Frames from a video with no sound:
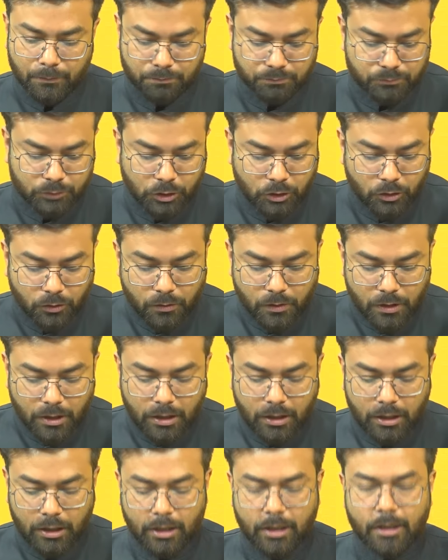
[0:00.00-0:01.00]
you know,
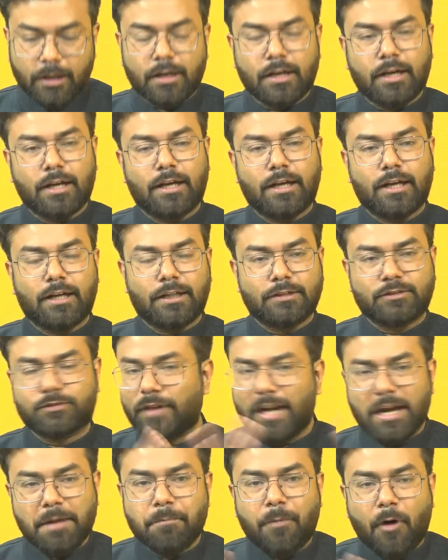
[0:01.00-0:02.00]
it's
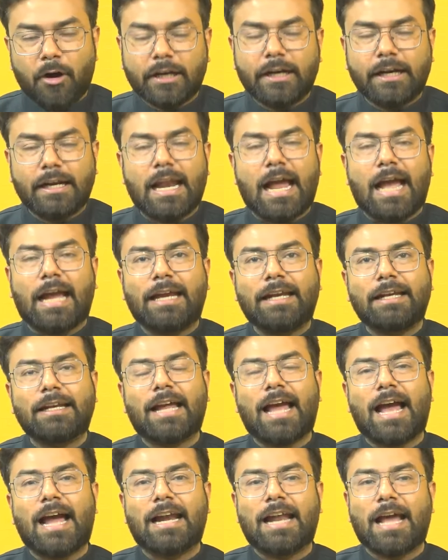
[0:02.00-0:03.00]
very important line,
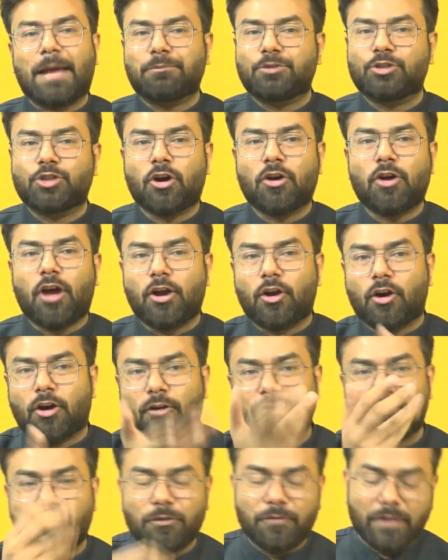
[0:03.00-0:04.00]
and I'm sure a lot
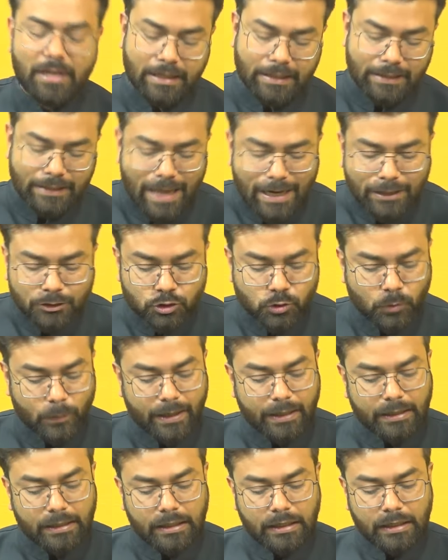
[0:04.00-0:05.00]
of you will connect to
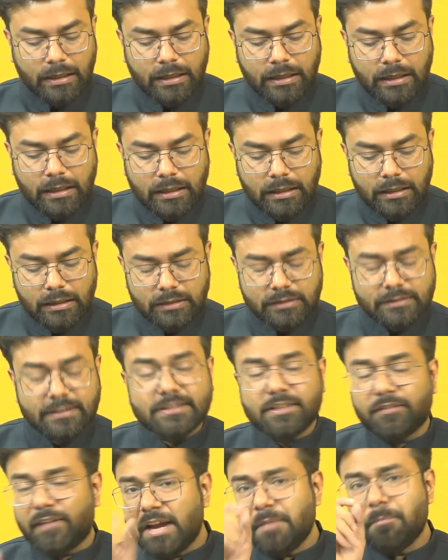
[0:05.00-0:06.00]
it.
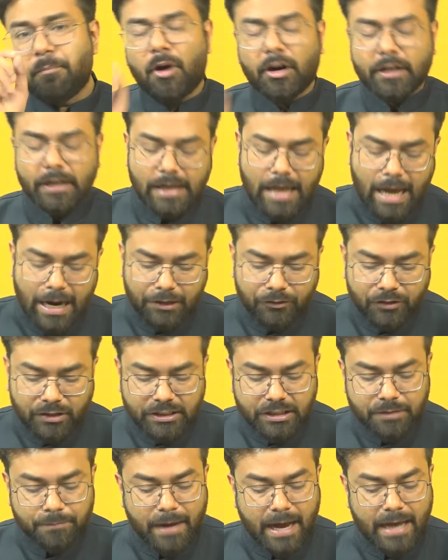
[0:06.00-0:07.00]
There's a very important line
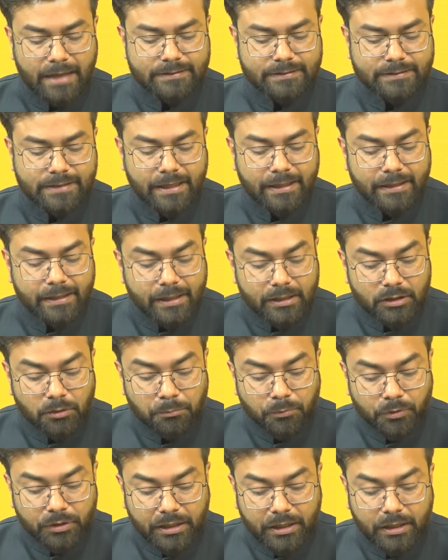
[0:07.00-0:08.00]
written by Sayyed
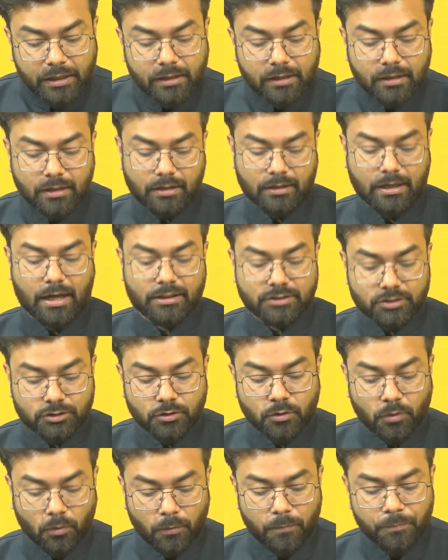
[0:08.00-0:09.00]
Munir
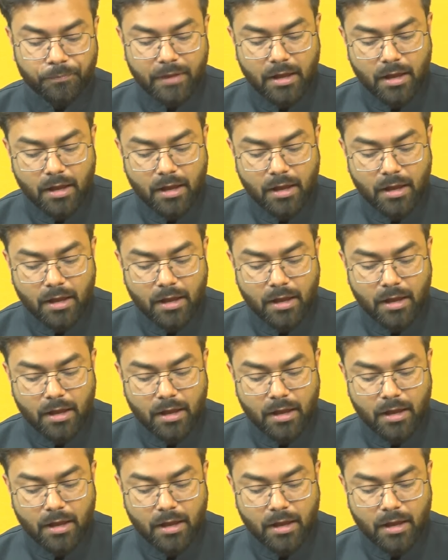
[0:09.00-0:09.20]
Khasro,